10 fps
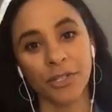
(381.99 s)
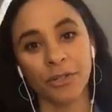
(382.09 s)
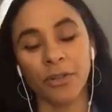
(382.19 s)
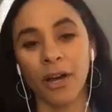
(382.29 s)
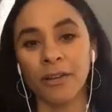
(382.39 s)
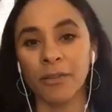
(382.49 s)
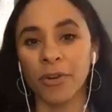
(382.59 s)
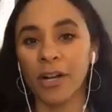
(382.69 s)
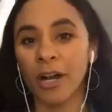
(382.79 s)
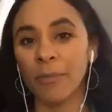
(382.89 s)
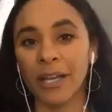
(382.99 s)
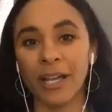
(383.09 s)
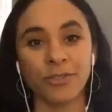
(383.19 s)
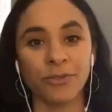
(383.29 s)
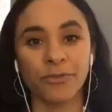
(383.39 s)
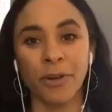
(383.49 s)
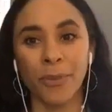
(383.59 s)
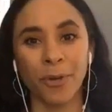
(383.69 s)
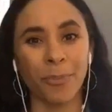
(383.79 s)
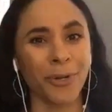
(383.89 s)
You know, a lot of them are coming at you
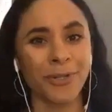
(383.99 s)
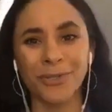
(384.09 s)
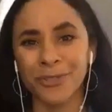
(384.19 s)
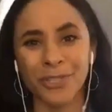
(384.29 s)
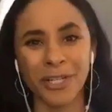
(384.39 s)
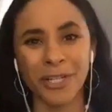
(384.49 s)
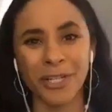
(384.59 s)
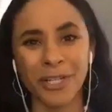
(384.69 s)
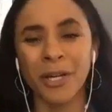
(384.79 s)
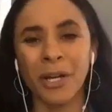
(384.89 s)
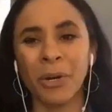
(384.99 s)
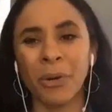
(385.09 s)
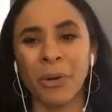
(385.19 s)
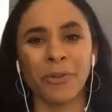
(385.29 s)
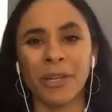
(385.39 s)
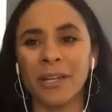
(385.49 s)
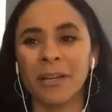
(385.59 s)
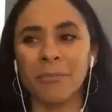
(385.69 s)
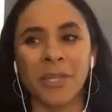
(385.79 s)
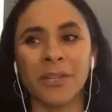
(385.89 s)
from their personal gym or they're
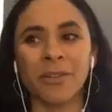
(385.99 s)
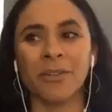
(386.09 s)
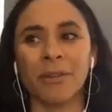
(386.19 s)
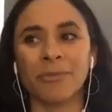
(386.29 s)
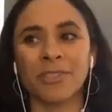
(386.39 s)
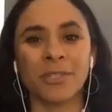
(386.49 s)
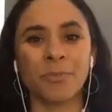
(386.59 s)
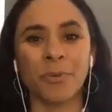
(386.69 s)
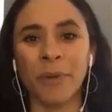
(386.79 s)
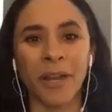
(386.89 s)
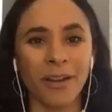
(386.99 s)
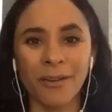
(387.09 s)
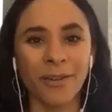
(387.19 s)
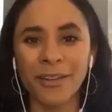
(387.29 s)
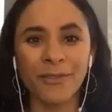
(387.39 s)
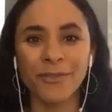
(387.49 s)
eating a meal that was just prepared